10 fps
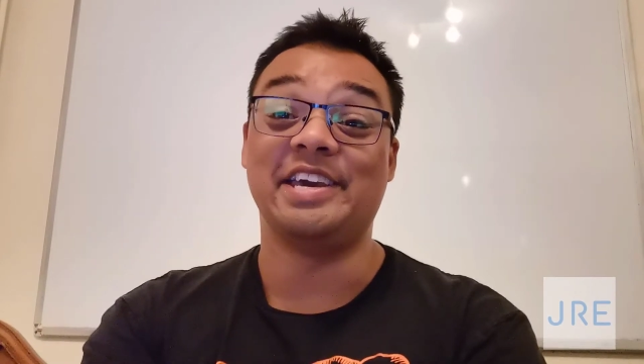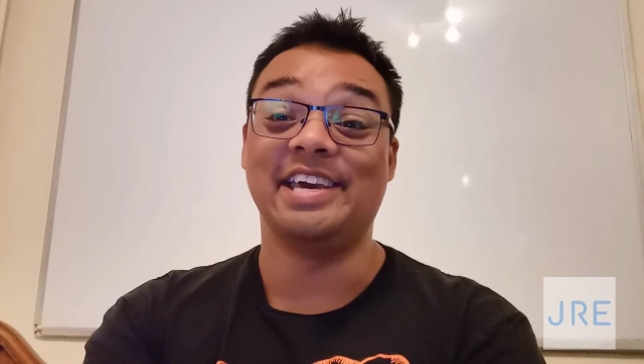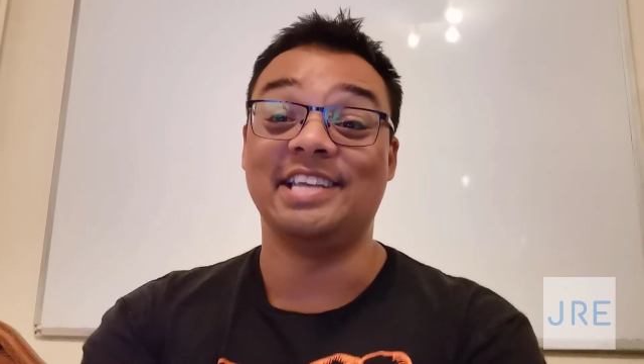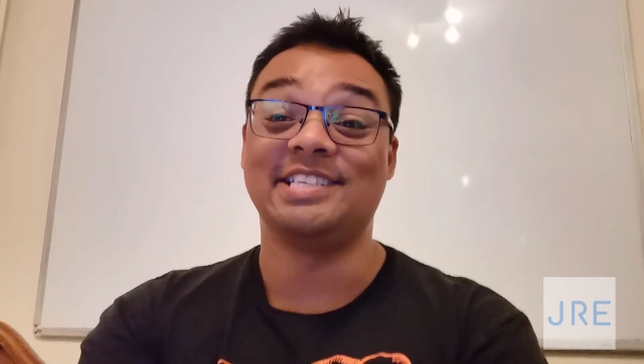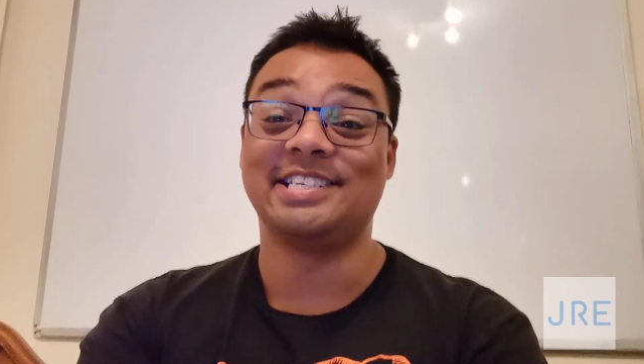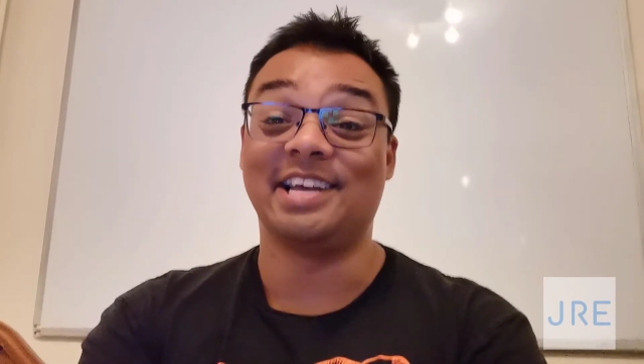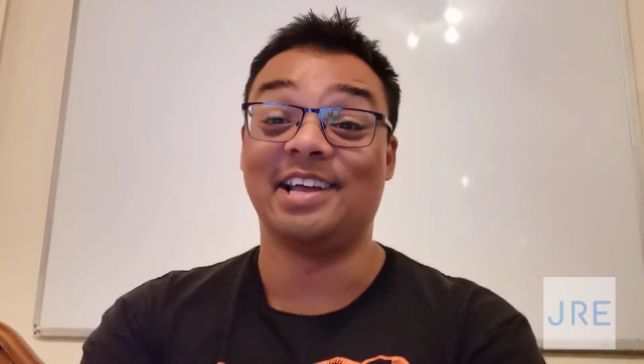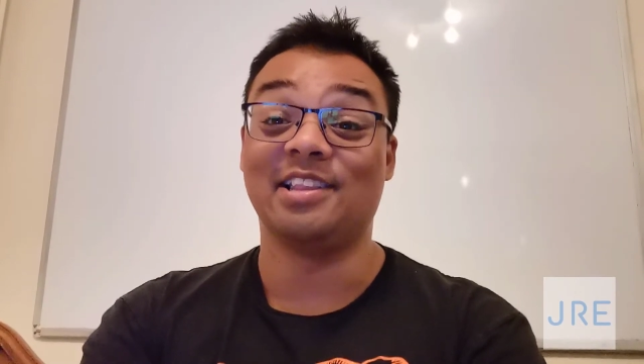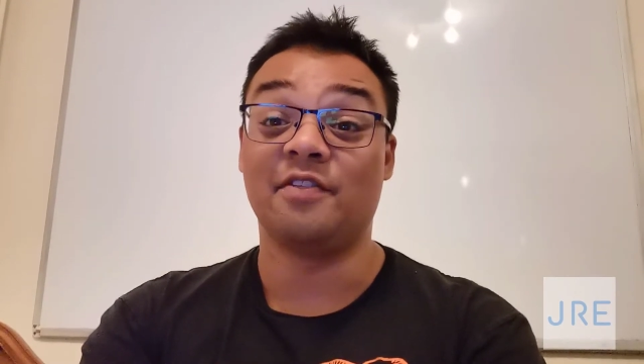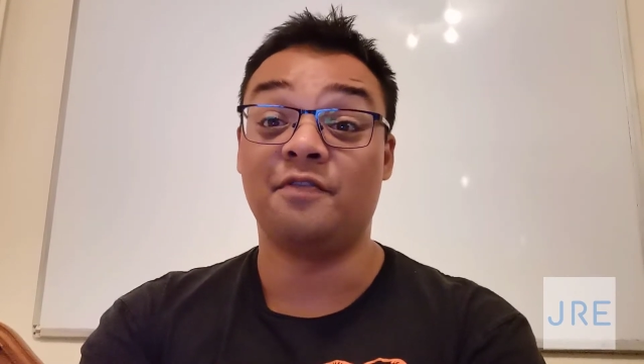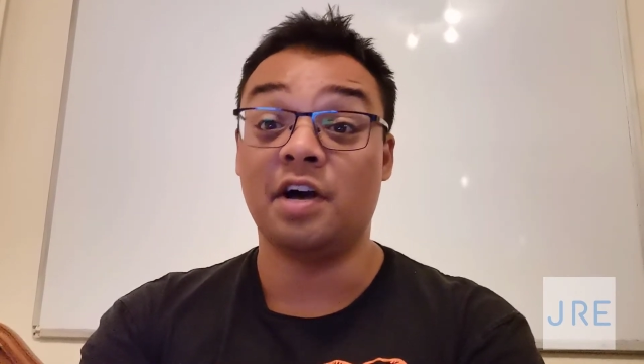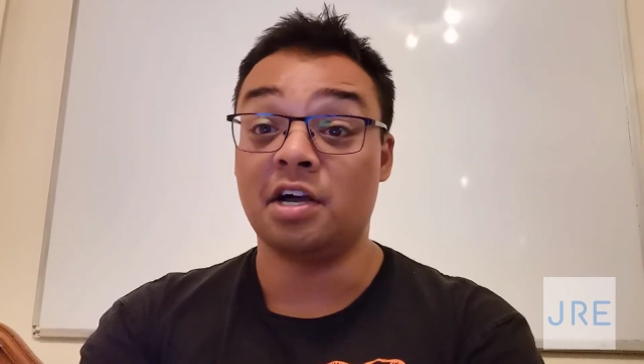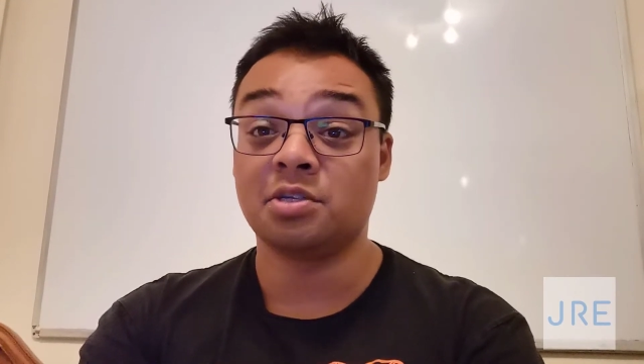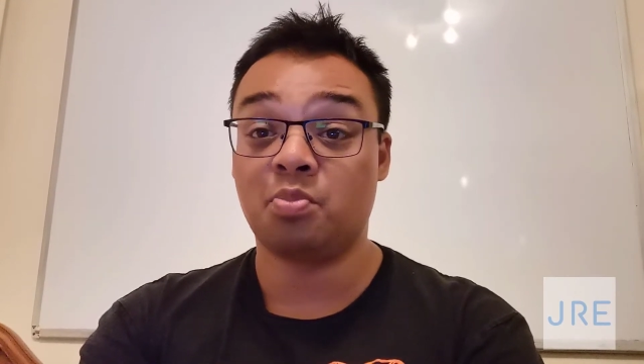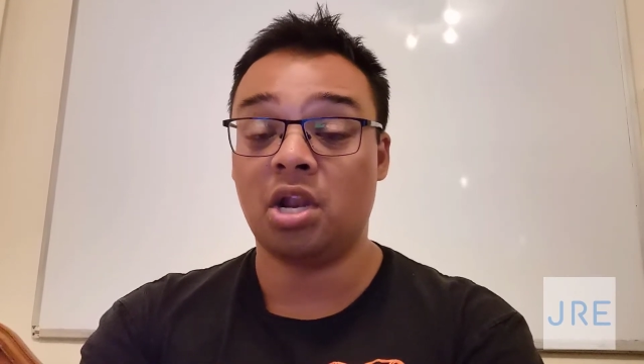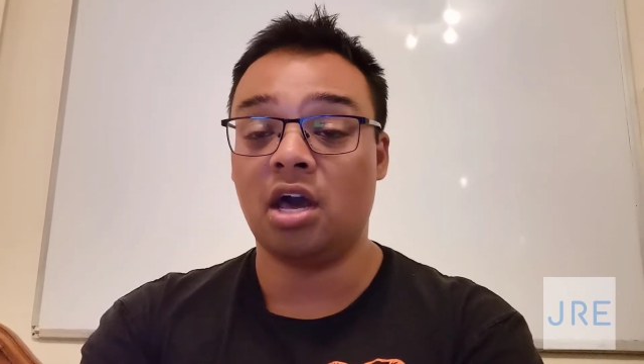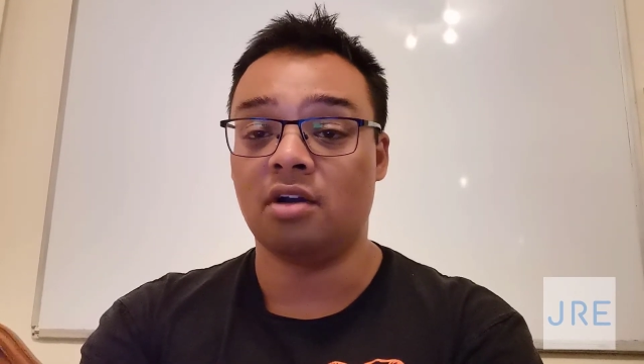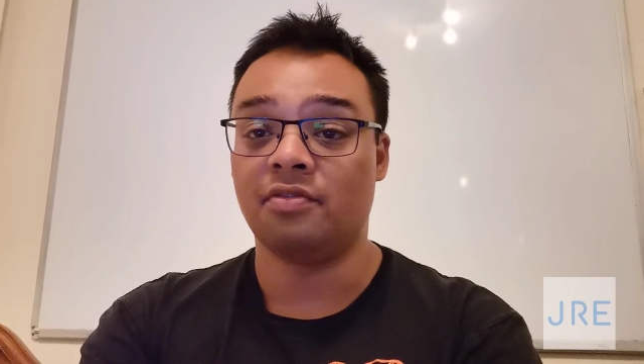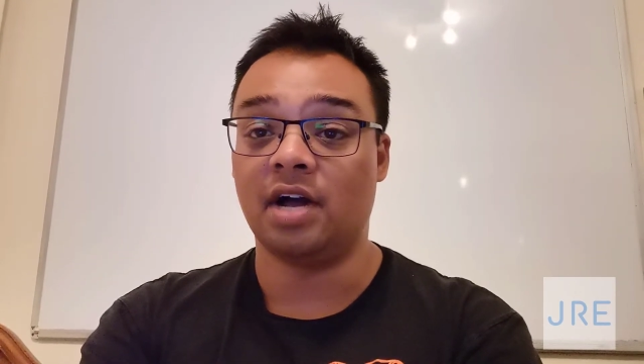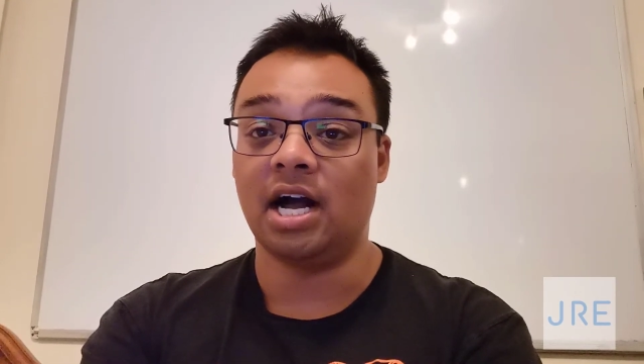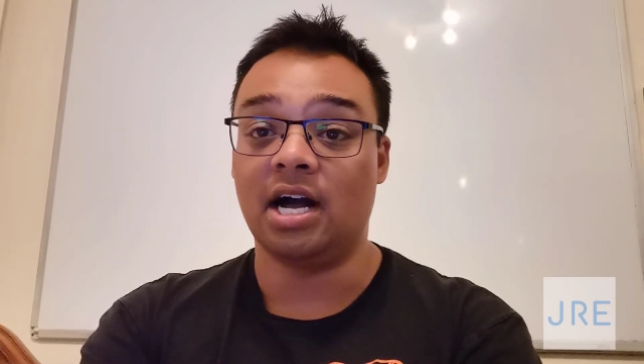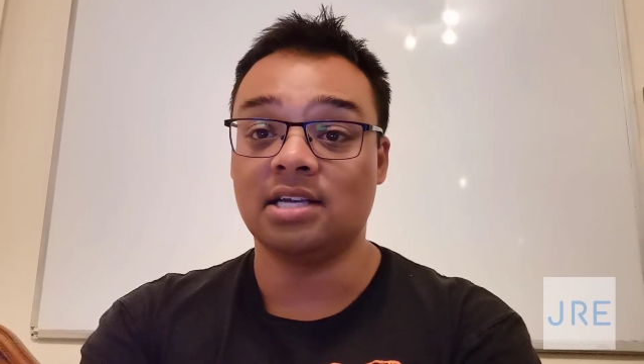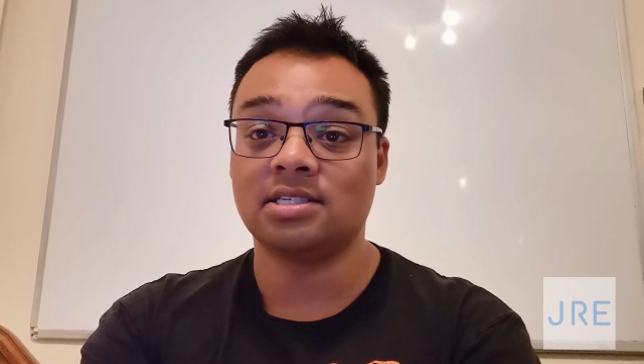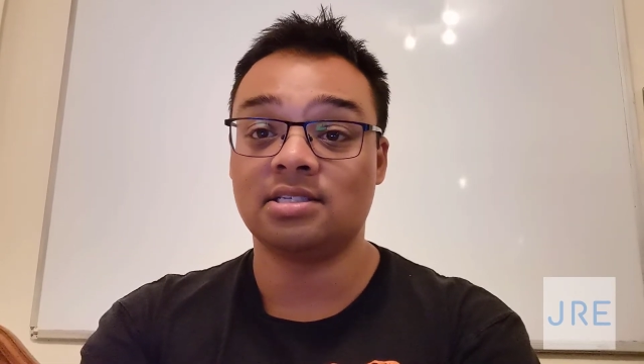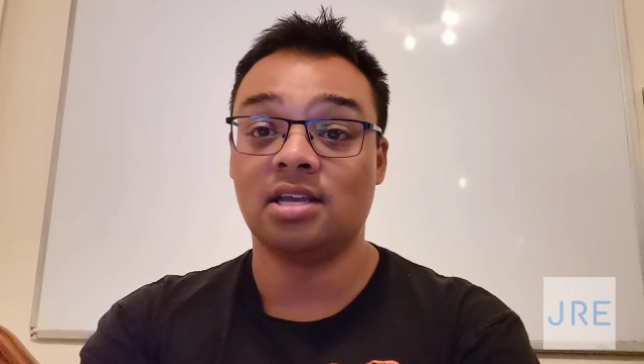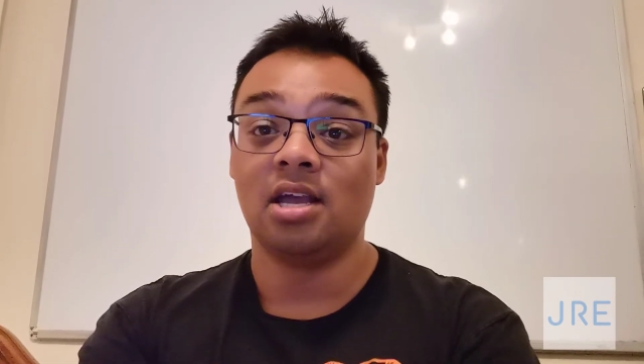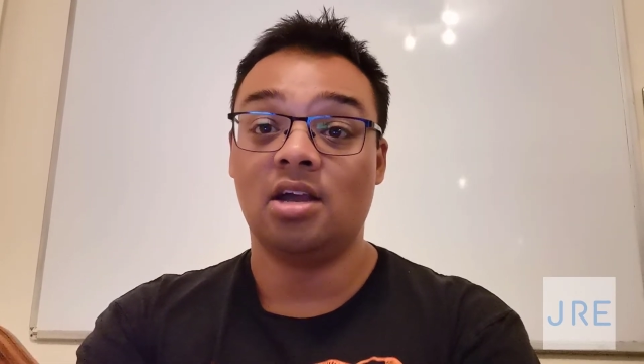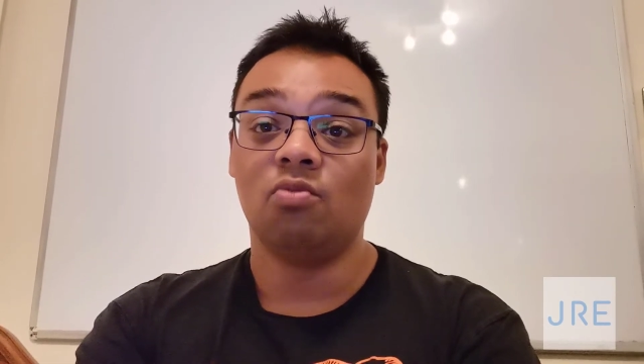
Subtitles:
It's the first plug for us.